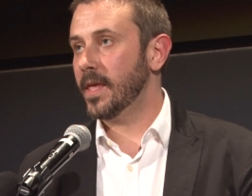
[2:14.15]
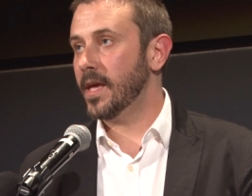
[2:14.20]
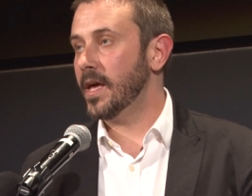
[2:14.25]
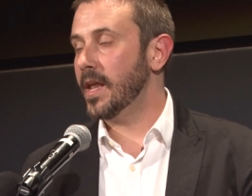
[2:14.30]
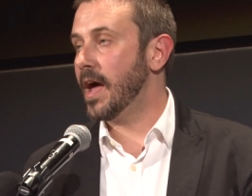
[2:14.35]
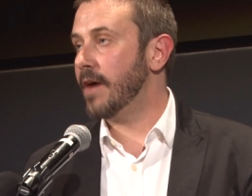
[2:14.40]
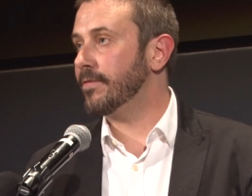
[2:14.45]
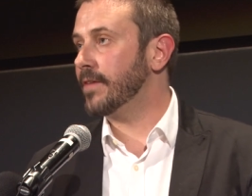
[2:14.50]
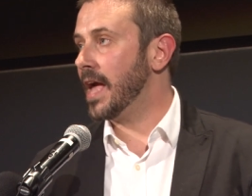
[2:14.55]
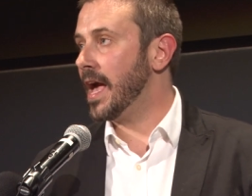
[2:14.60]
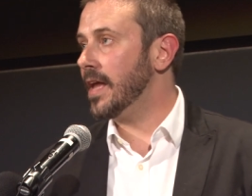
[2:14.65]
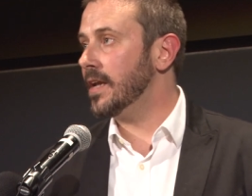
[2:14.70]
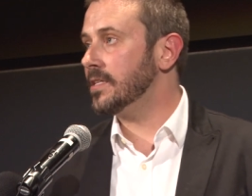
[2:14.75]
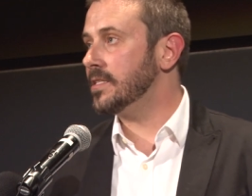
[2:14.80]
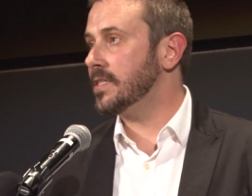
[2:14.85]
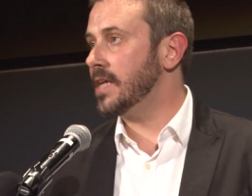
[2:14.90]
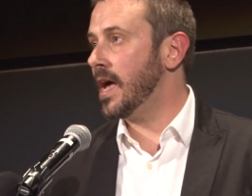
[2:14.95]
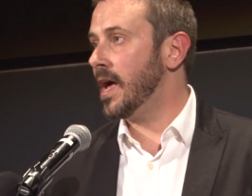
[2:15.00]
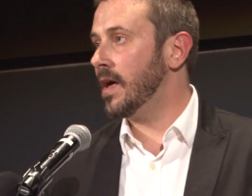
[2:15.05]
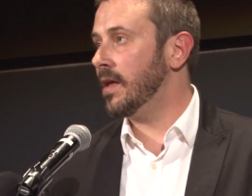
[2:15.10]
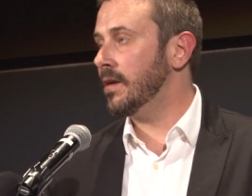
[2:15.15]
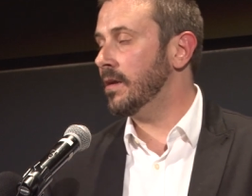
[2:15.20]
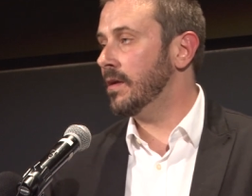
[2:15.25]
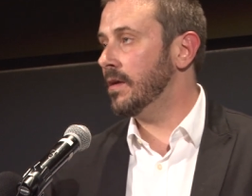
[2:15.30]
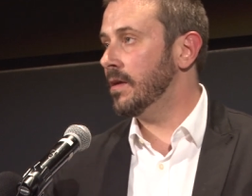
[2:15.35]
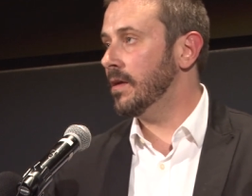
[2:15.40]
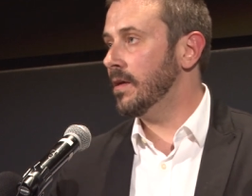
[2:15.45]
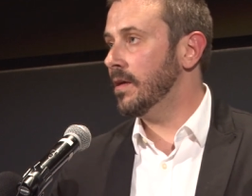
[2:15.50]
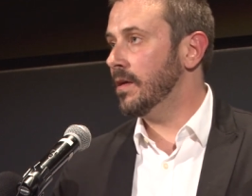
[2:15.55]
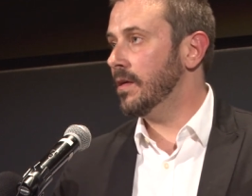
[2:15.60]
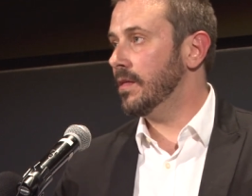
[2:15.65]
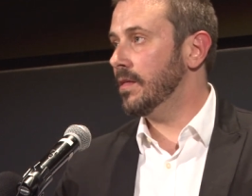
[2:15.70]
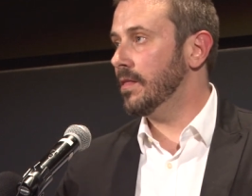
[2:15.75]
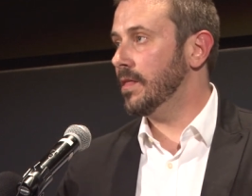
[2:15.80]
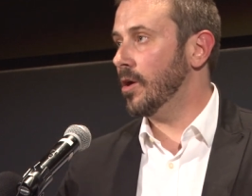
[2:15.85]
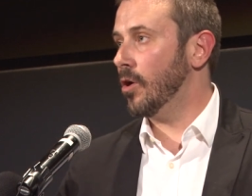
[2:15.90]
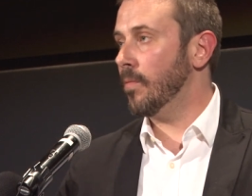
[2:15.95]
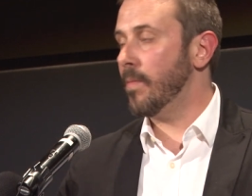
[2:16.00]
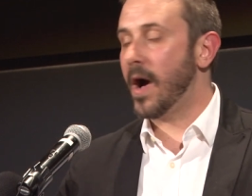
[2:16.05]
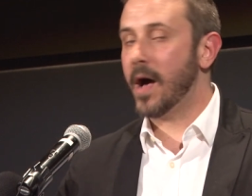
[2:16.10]
In Afghanistan,
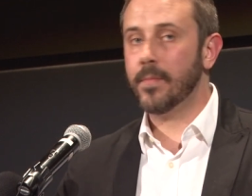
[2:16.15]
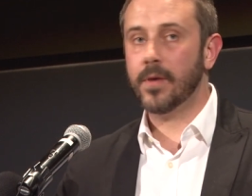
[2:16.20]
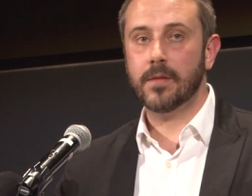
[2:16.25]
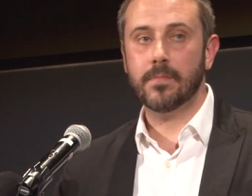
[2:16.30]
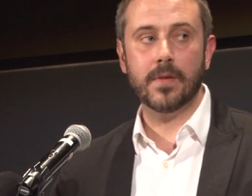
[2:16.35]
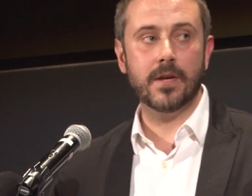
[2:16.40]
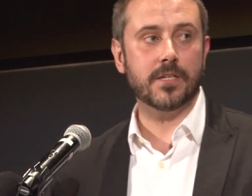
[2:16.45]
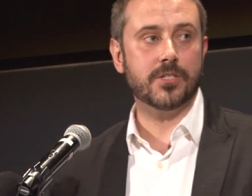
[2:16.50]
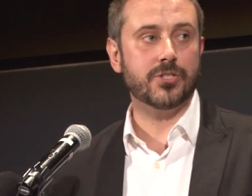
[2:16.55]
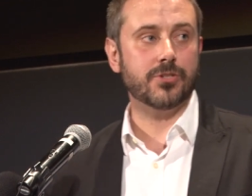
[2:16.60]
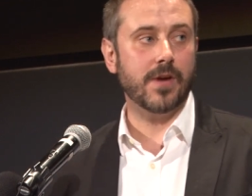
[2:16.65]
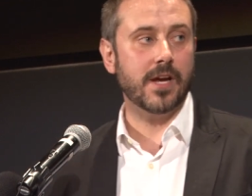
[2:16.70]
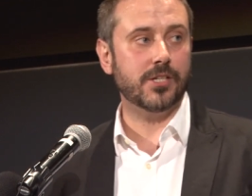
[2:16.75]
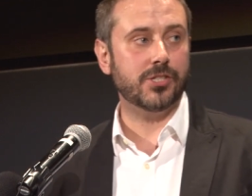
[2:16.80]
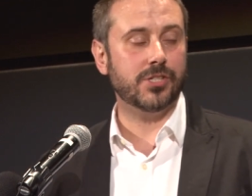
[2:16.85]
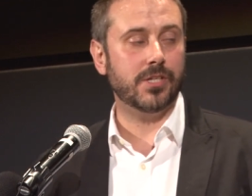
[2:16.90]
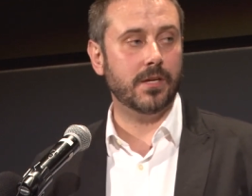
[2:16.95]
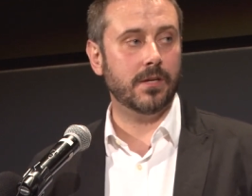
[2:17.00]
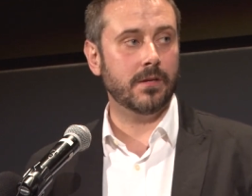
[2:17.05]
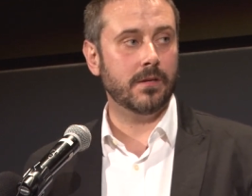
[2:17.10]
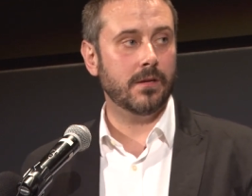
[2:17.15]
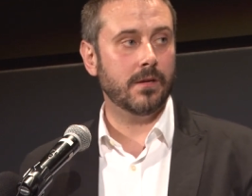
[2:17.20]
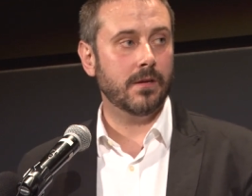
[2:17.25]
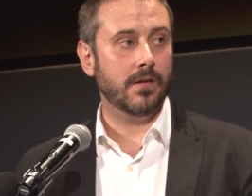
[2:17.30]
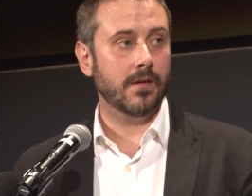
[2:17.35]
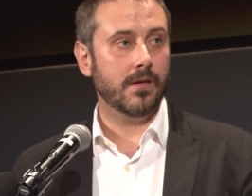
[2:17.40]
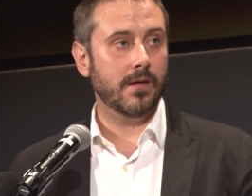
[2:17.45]
the Obama administration